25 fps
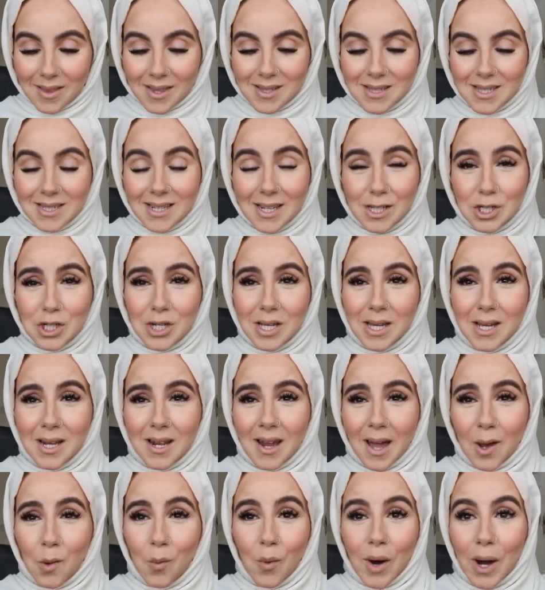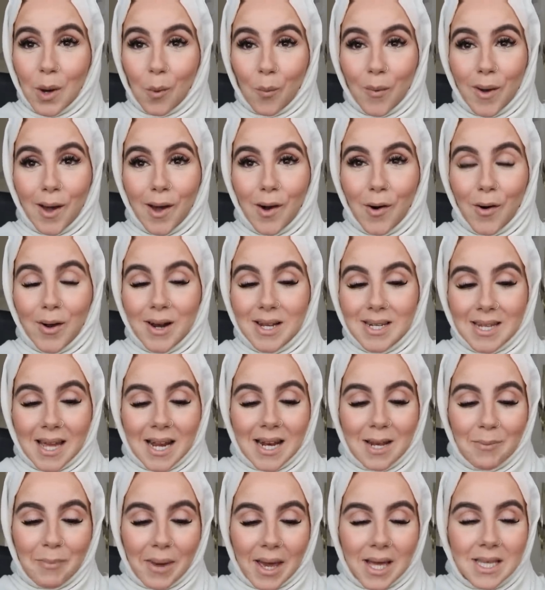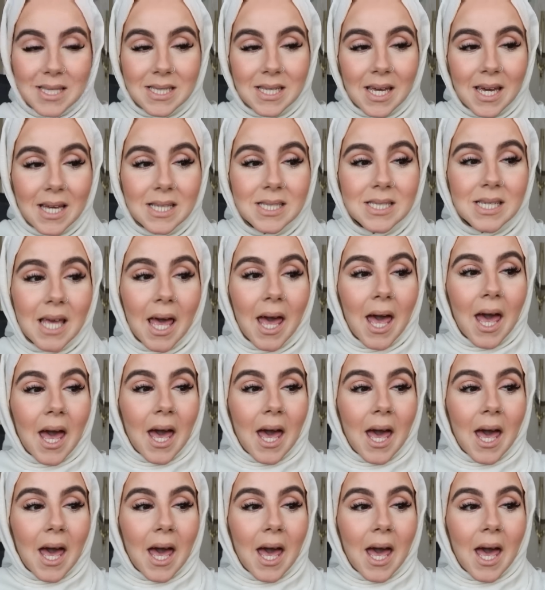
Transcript: This is literally like what I wear on a daily basis.